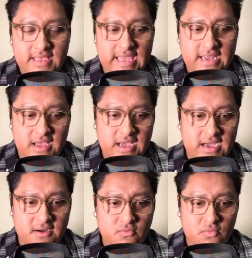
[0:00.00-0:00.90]
And
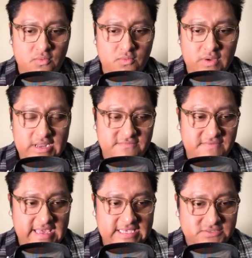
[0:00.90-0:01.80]
what
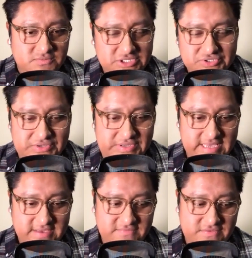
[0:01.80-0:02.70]
advice would you
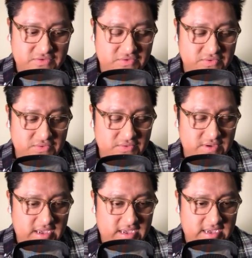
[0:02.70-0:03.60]
give to
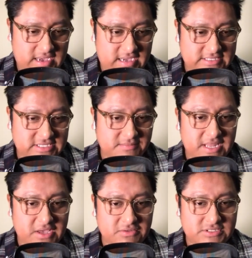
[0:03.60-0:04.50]

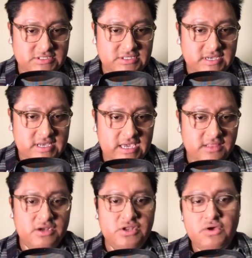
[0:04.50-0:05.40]
somebody who's
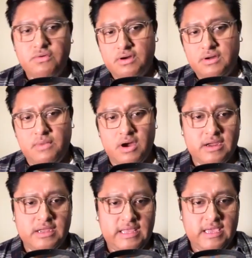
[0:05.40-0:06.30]
either newer in
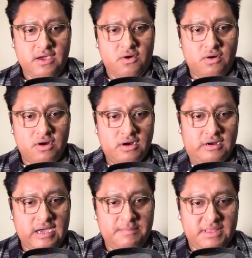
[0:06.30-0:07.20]
marketing,
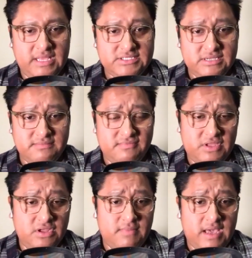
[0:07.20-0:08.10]
or potentially,
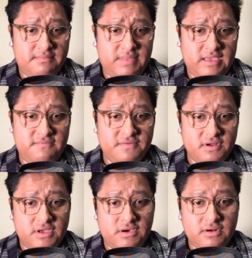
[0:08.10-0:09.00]
might be
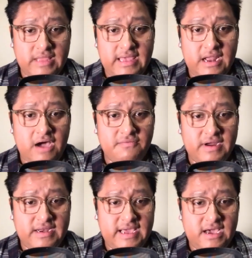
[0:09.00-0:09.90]
furloughed or laid off
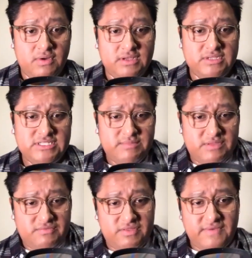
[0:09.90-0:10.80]
right now? What type
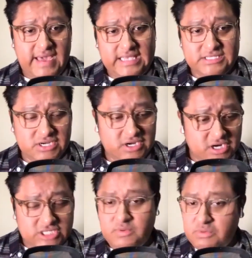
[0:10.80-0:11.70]
of advice or
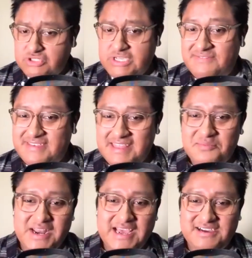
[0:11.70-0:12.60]
encouragement would you give to
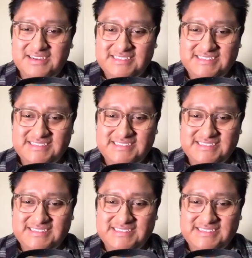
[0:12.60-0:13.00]
them right now?